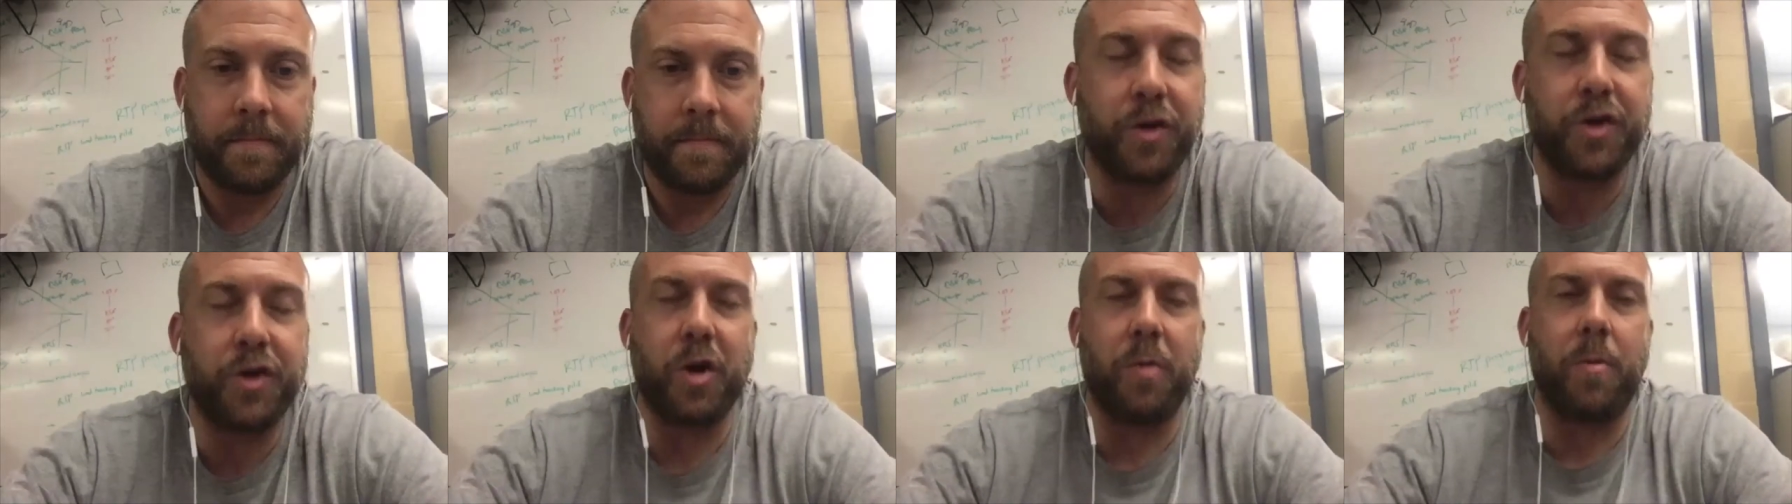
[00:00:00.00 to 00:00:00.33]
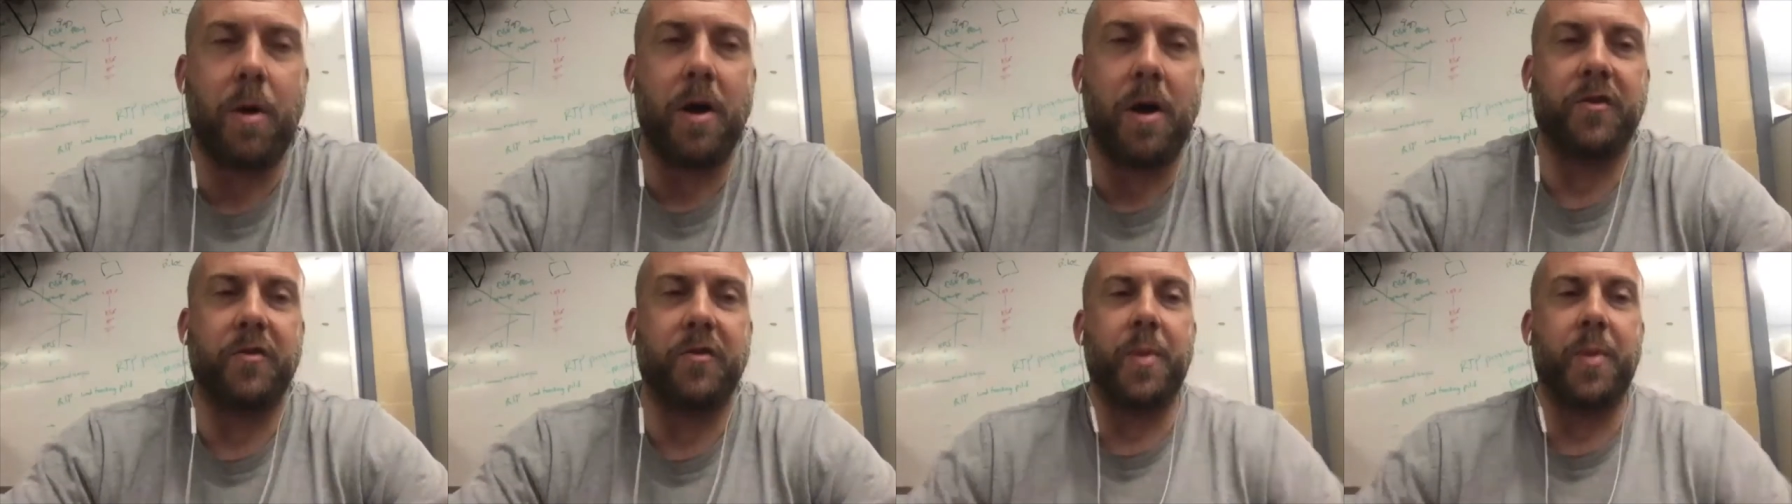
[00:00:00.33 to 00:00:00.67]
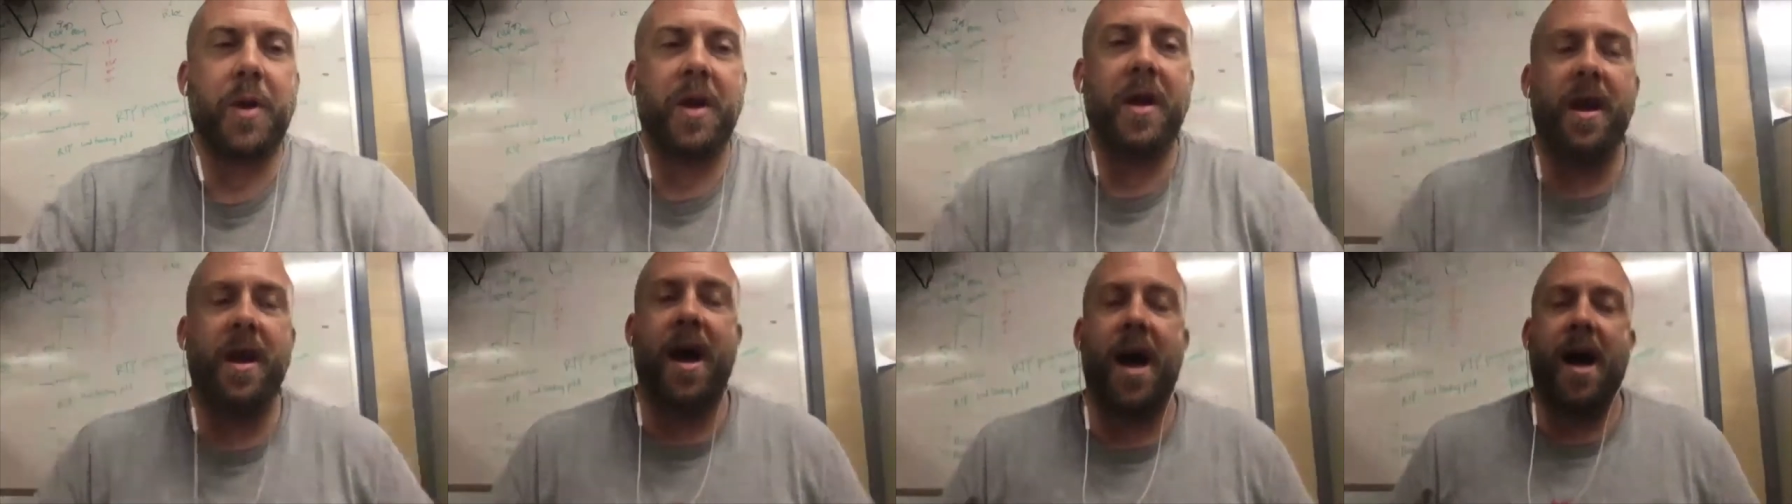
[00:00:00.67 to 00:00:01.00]
so much for
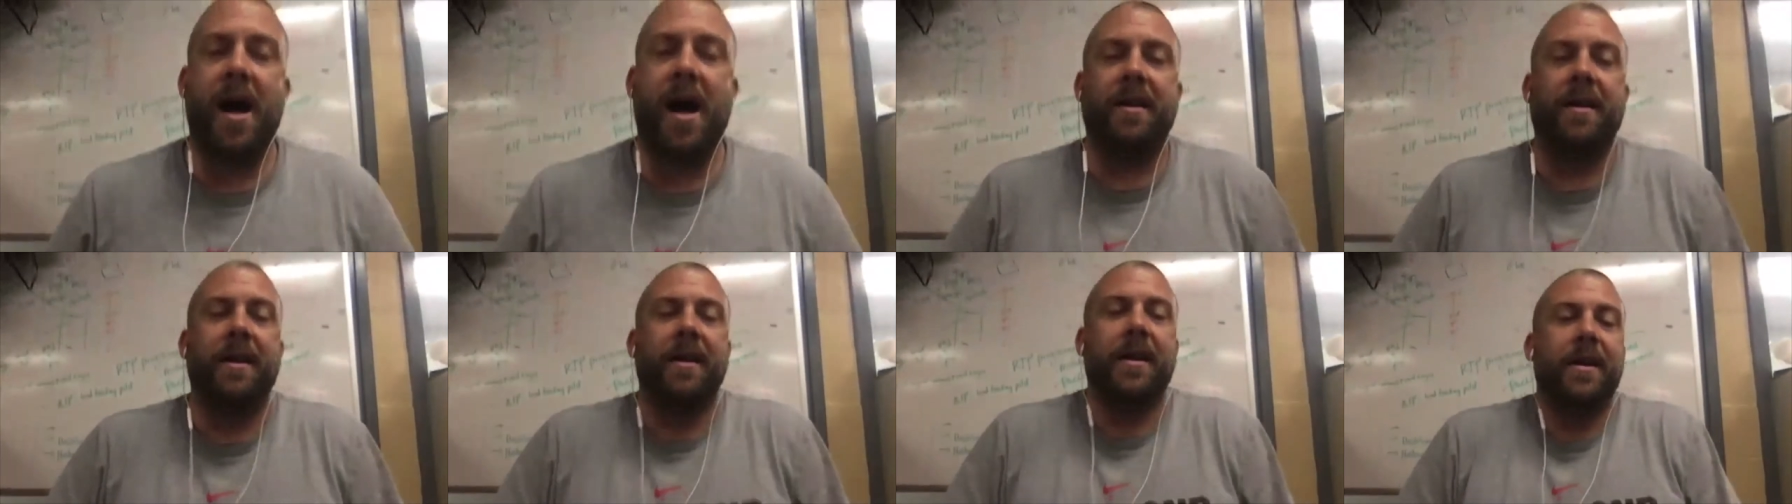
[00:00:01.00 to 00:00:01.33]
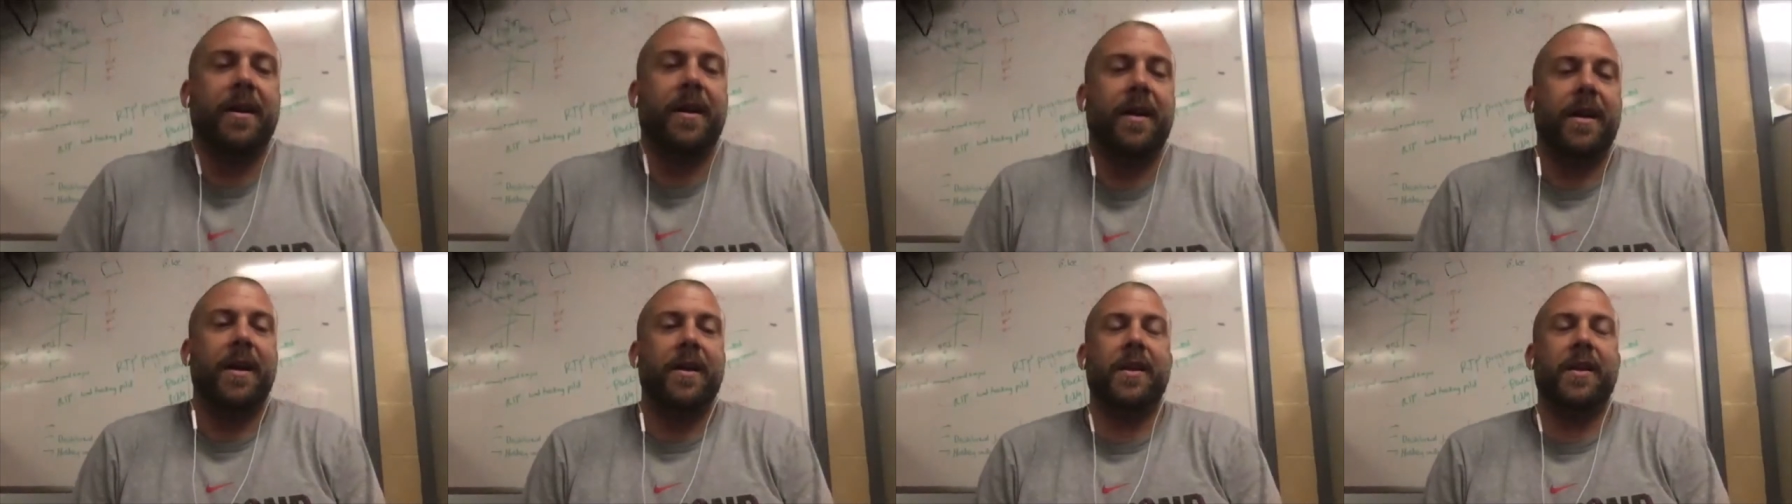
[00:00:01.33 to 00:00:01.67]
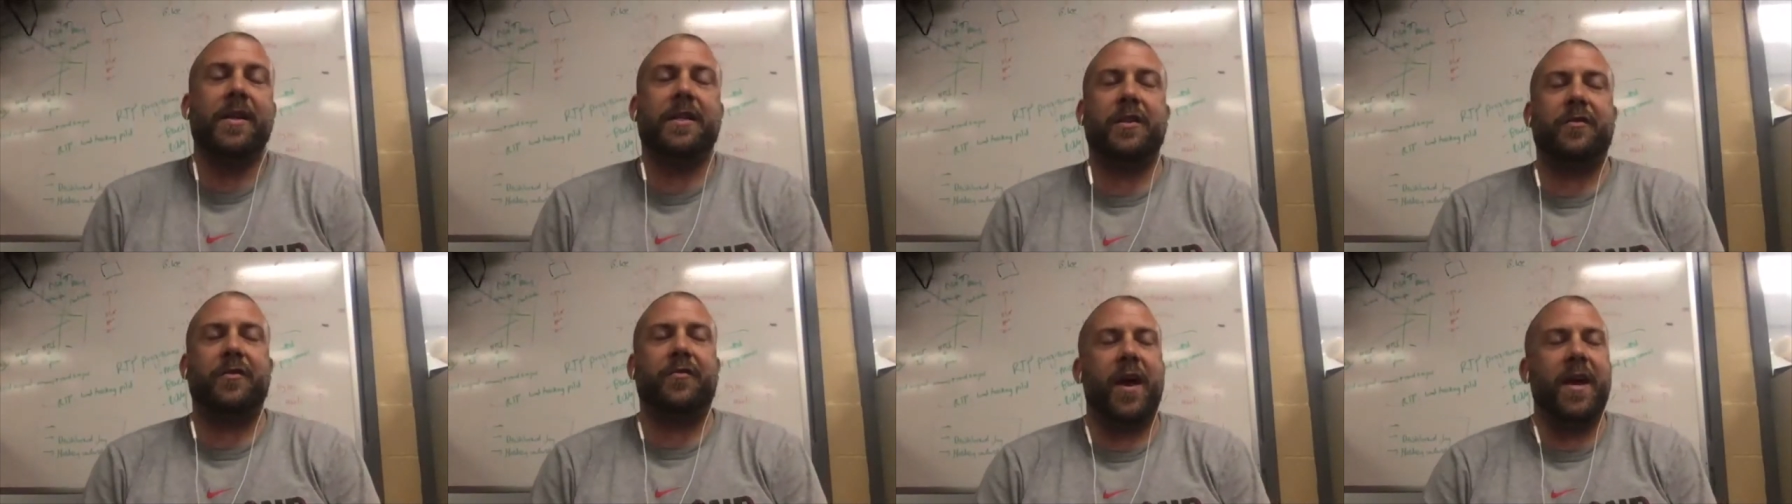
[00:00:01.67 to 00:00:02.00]
being on.
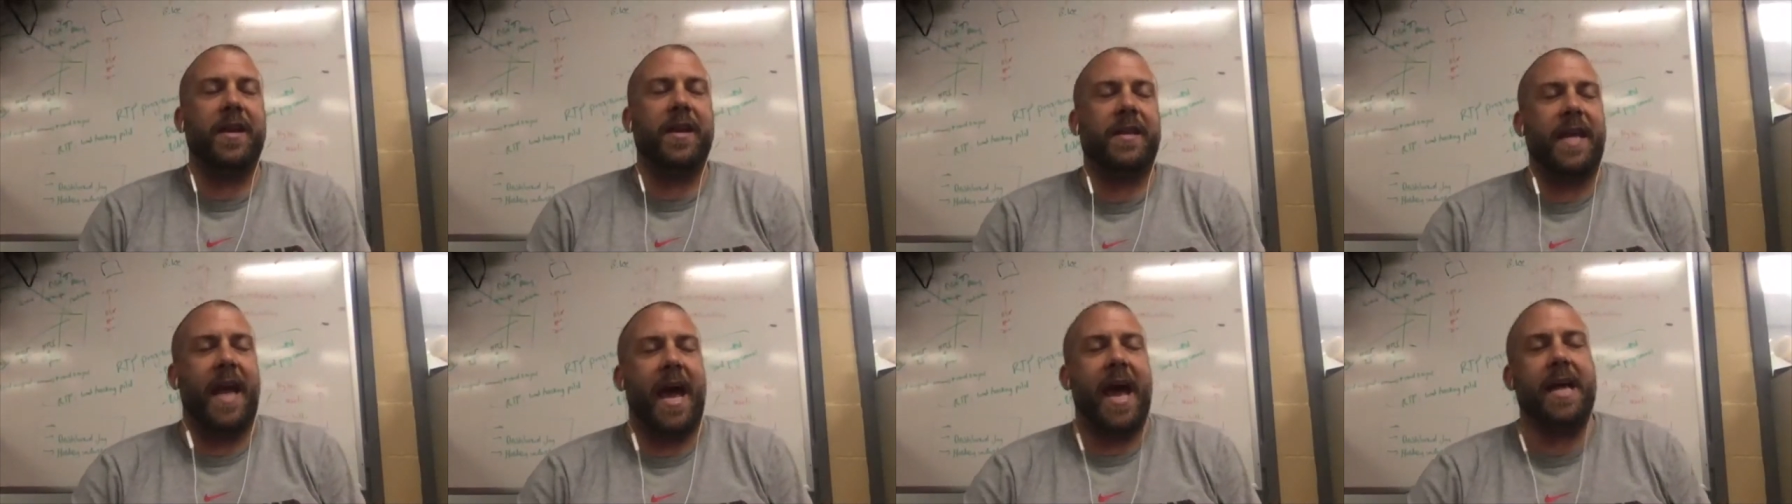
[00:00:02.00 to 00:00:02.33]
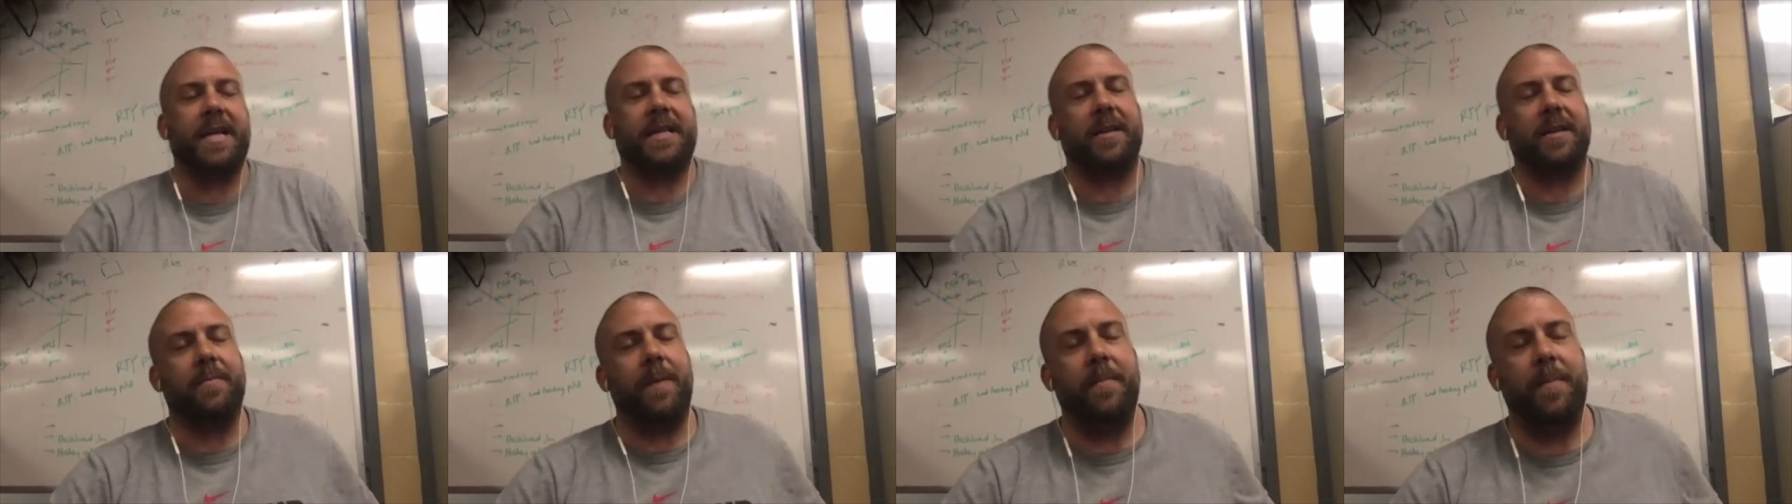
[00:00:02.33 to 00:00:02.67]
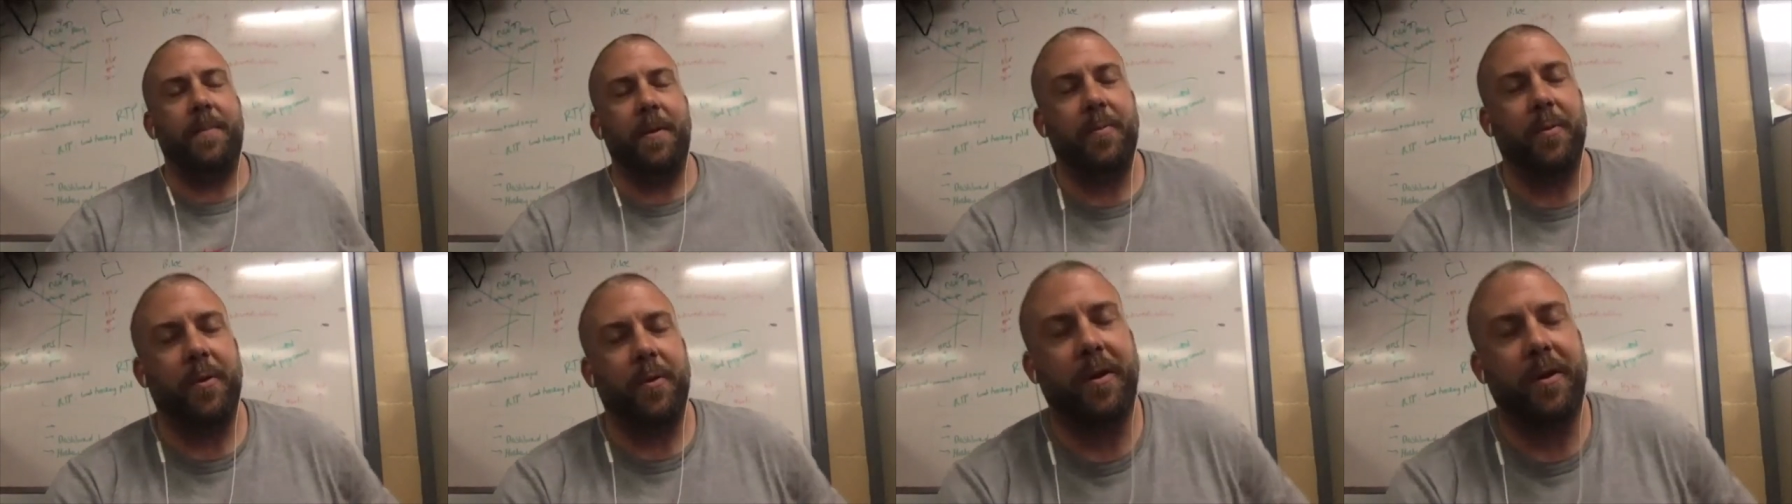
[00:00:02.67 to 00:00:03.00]
This is fantastic, man.
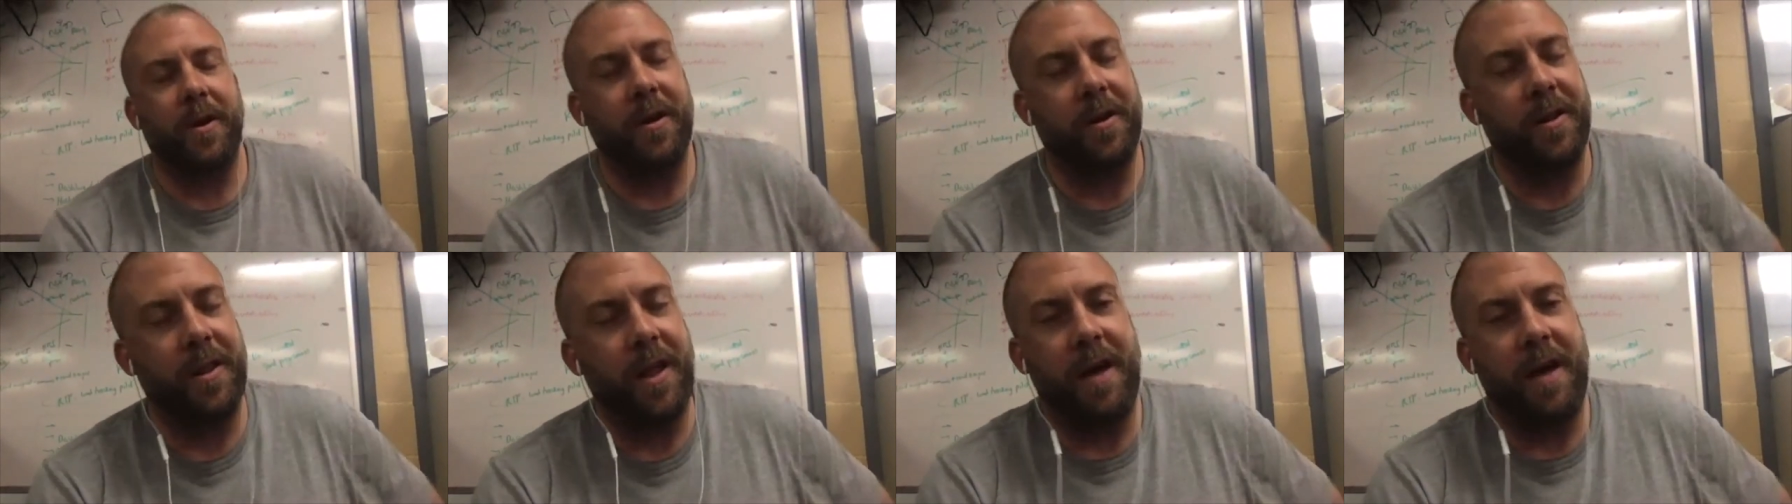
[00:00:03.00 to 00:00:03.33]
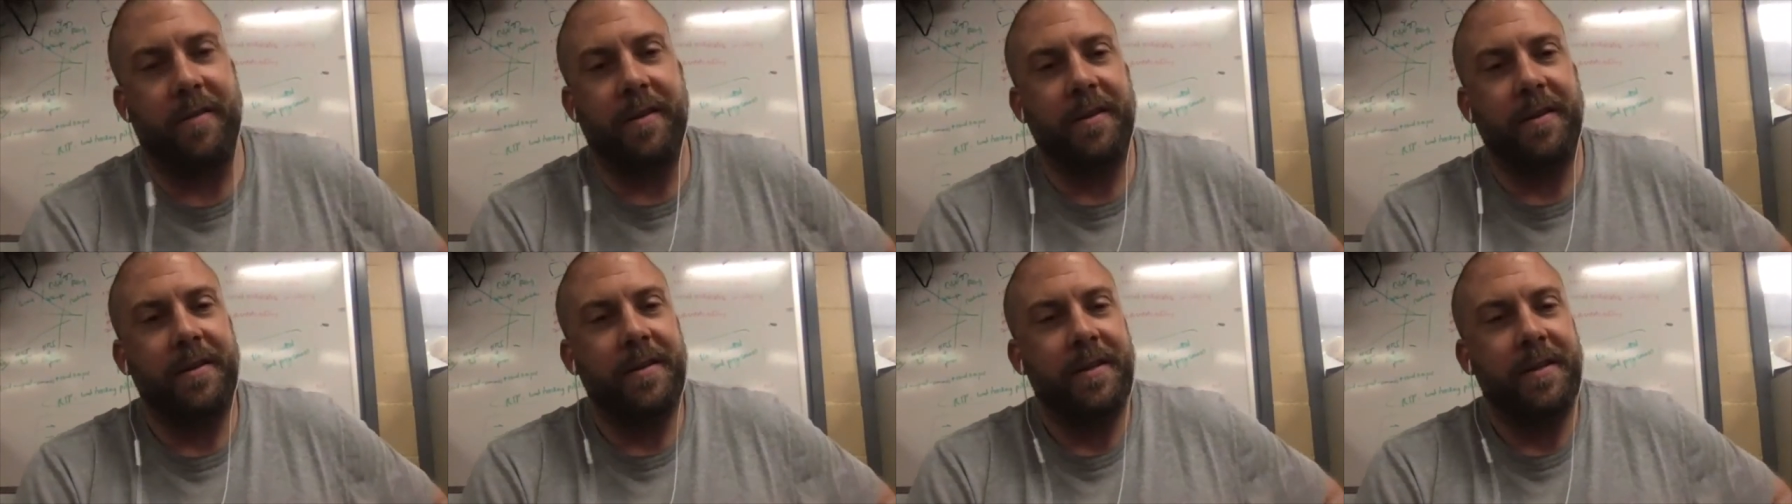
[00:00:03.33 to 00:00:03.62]
People are going to love it.